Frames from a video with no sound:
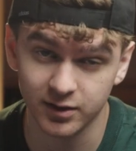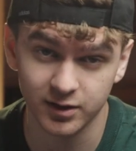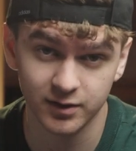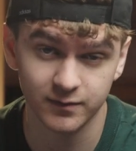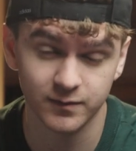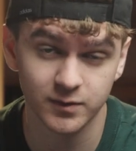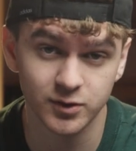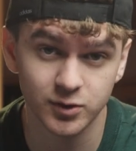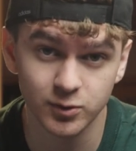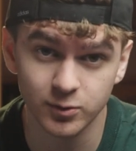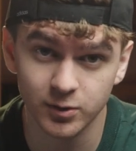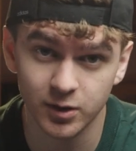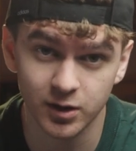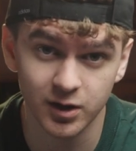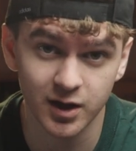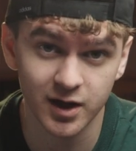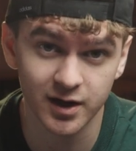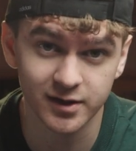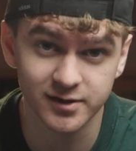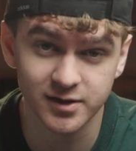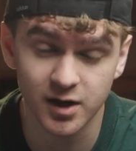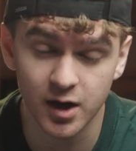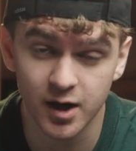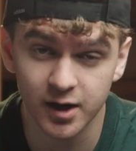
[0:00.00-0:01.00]
If you're doing a lot
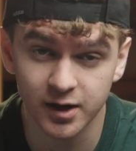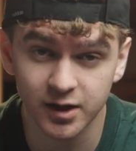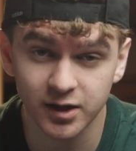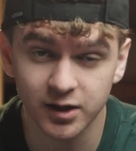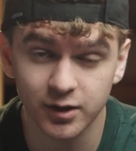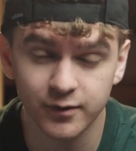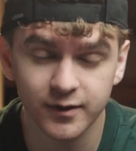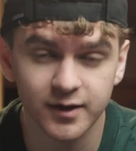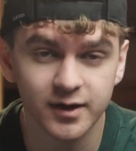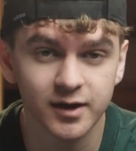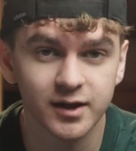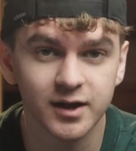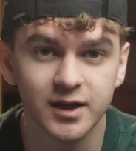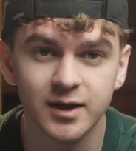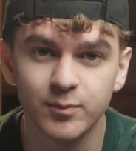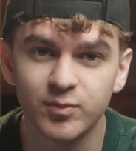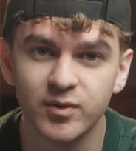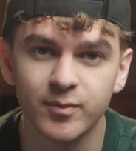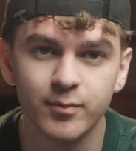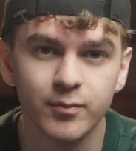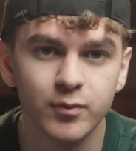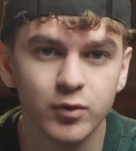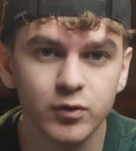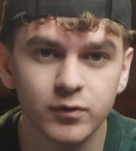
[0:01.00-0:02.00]
of talking, you need to keep
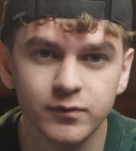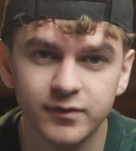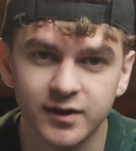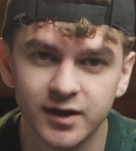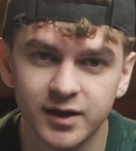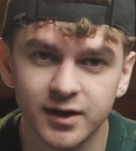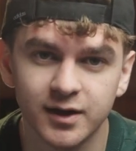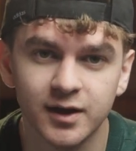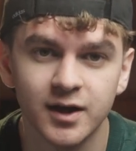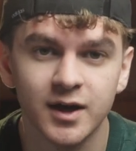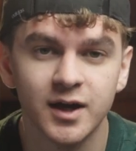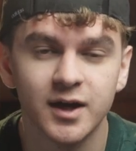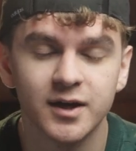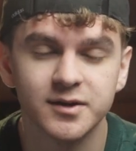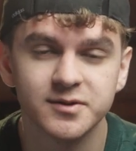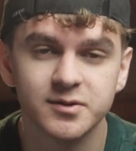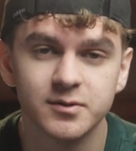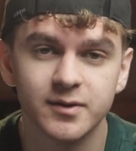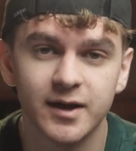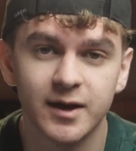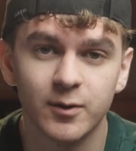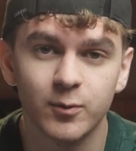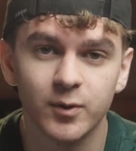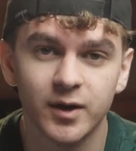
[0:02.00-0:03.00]
it moving so
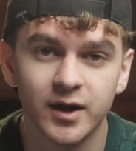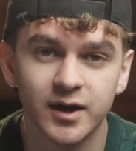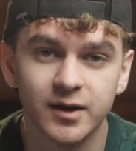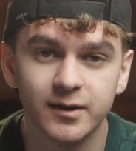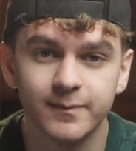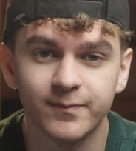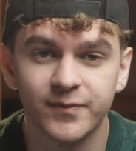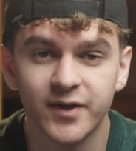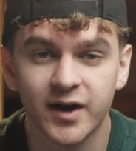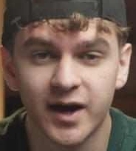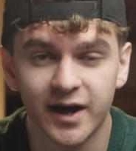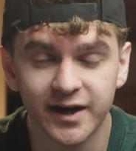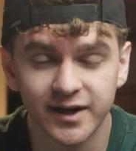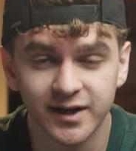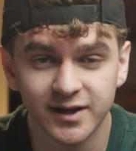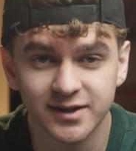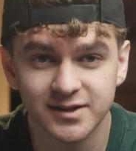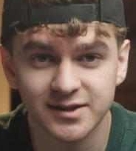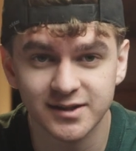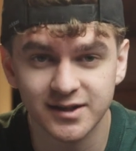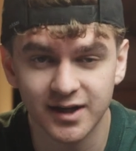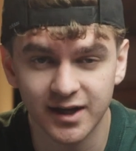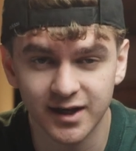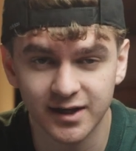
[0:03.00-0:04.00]
that way the
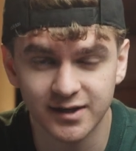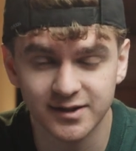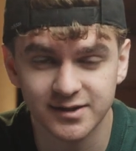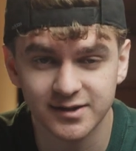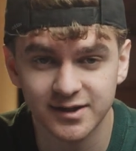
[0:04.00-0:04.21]
audience stays